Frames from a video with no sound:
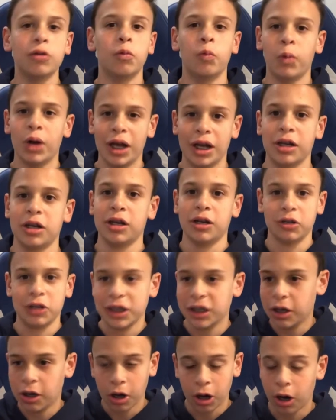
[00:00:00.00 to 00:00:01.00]
went
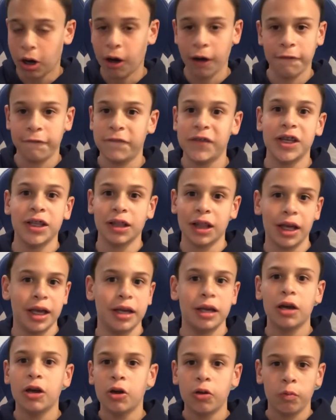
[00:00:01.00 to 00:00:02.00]
off. He
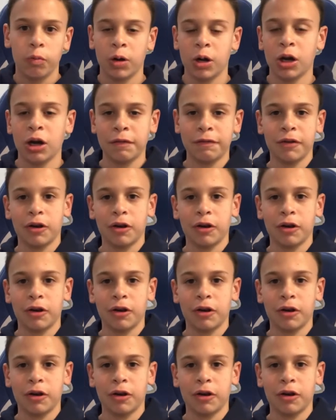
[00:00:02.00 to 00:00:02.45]
went off